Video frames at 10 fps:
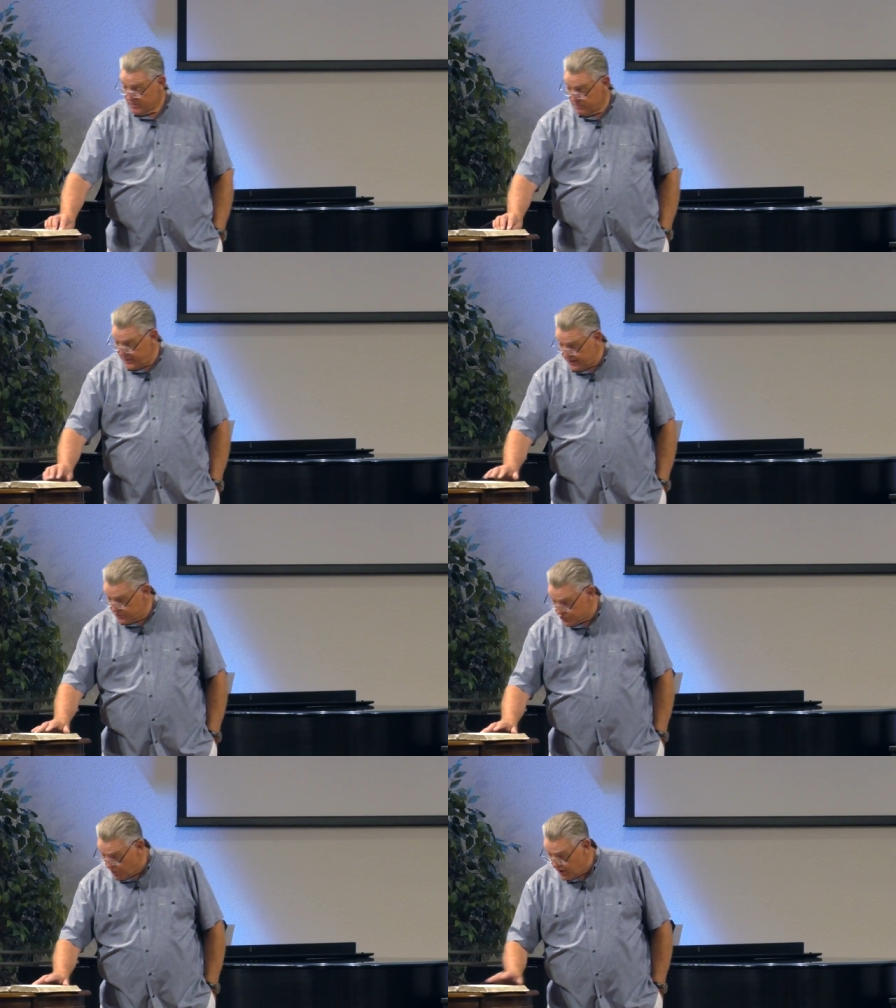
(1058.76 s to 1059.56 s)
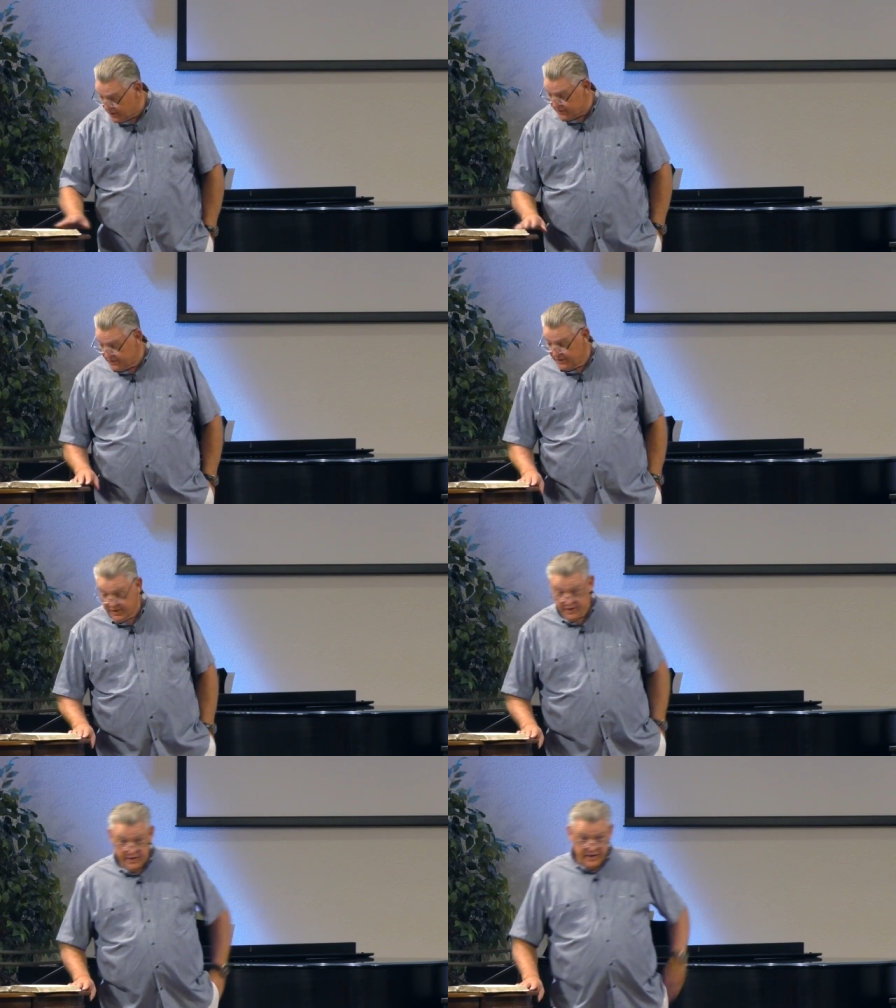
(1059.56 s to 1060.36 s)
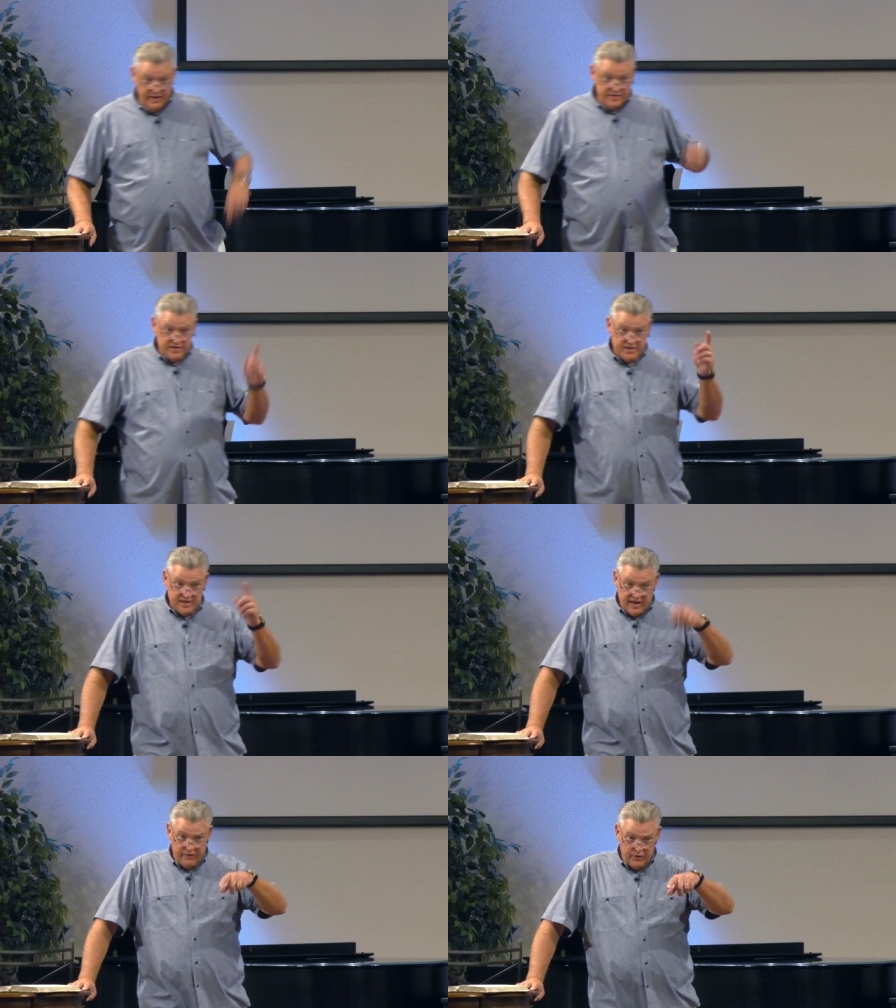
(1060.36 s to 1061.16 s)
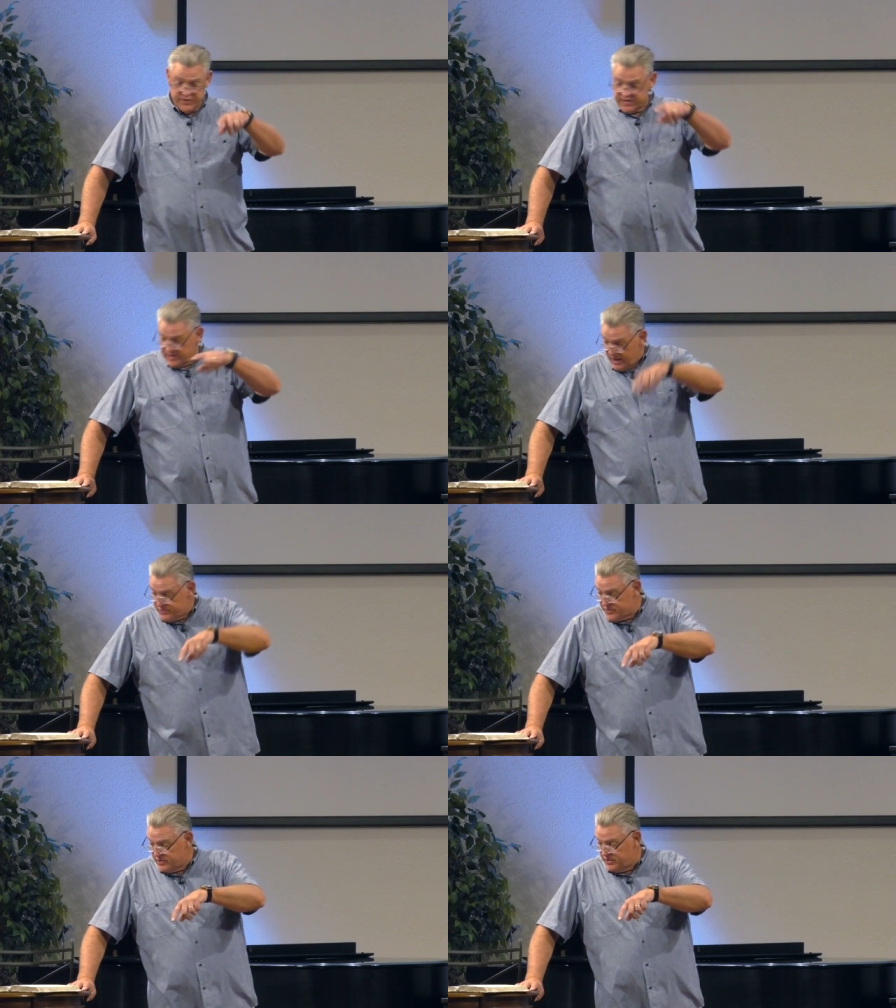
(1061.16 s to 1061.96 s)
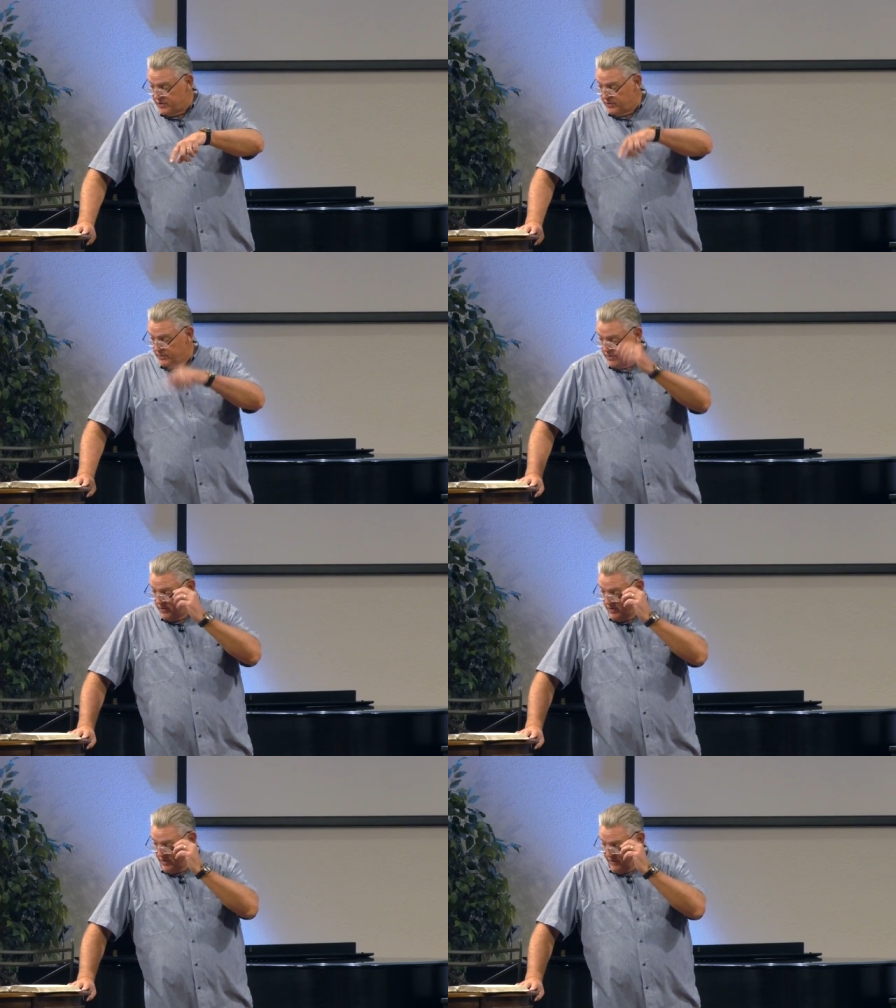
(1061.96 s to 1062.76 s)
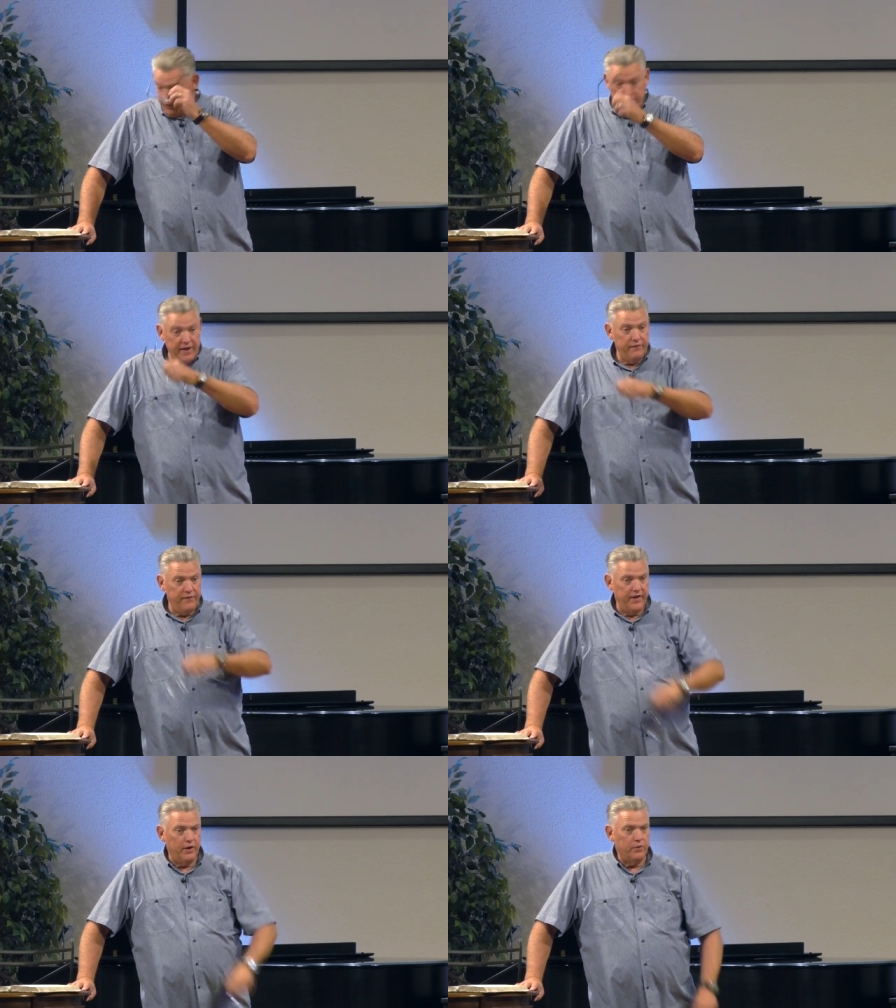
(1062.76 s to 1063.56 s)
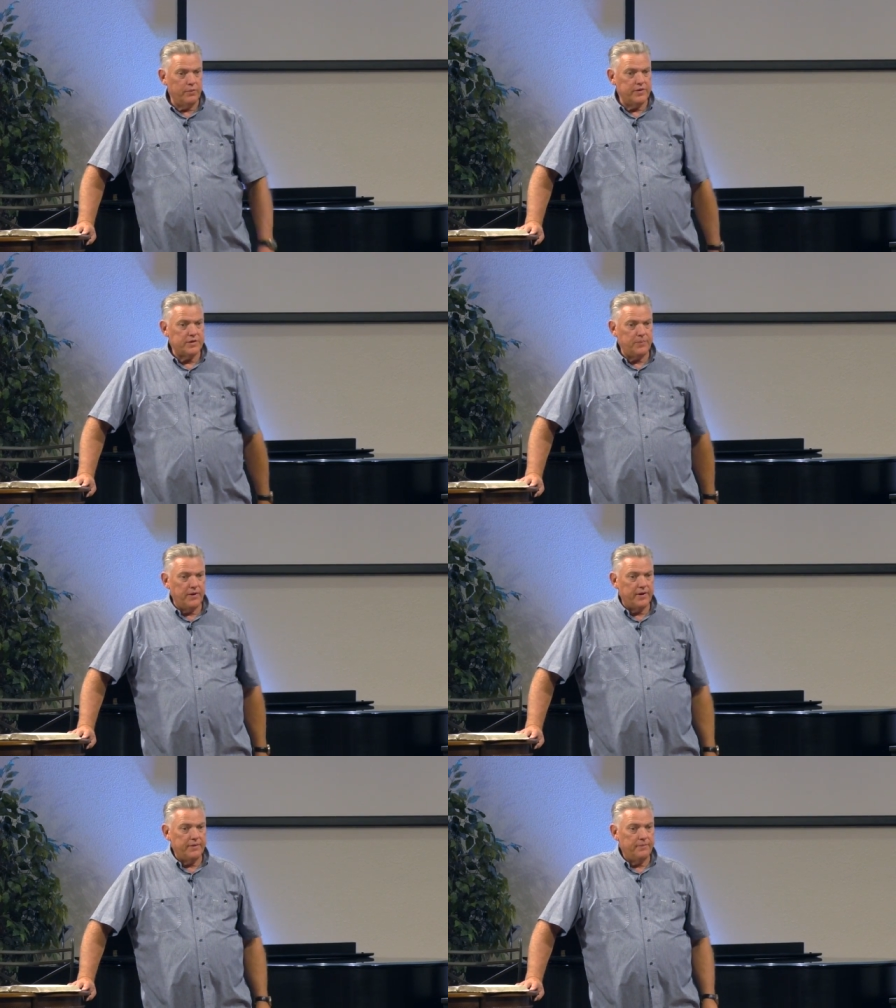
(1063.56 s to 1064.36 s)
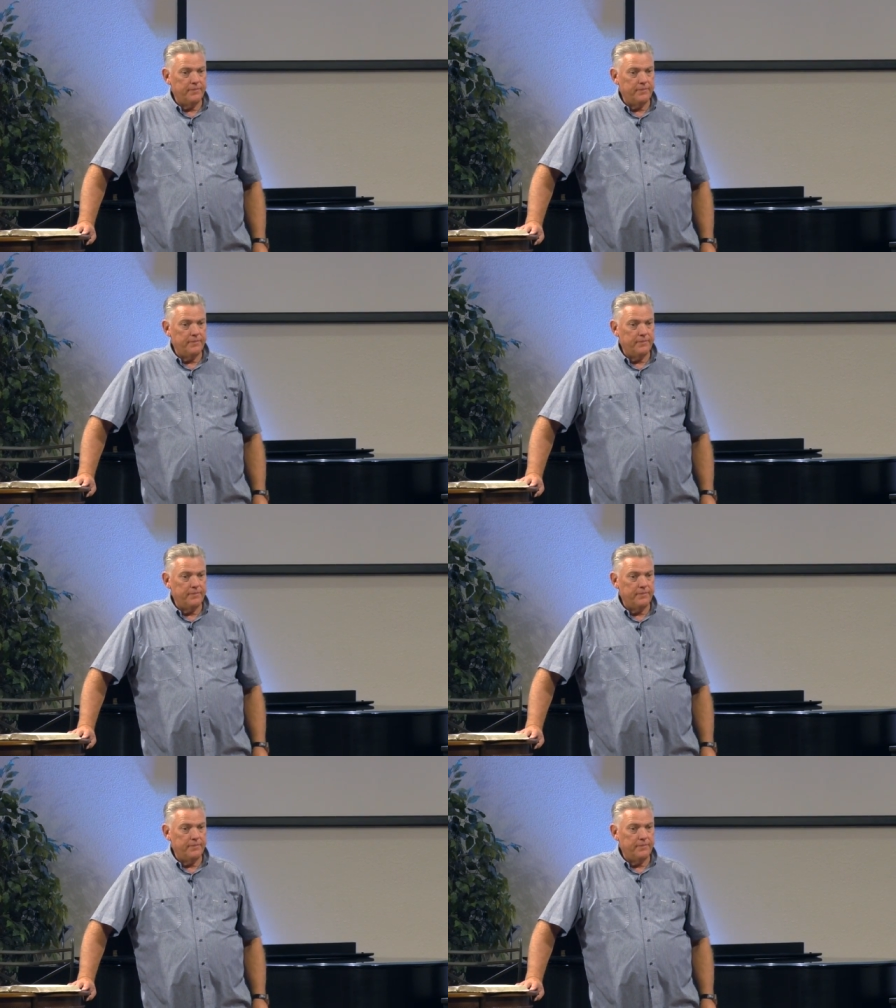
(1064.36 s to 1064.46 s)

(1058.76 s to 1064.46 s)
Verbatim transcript: Being drunk is the Stevel substitute for being filled with the Spirit.